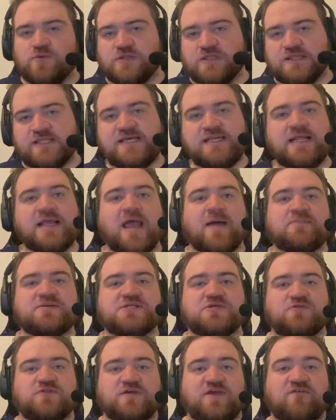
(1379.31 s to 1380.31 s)
leading up
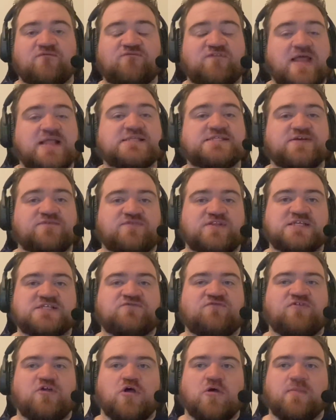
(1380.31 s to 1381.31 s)
to the events of this
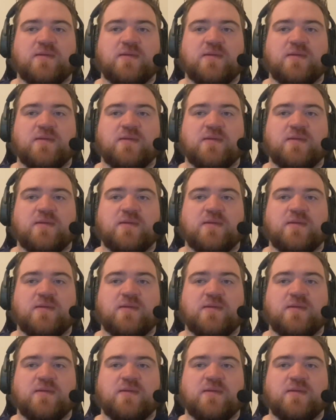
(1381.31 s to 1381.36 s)
film.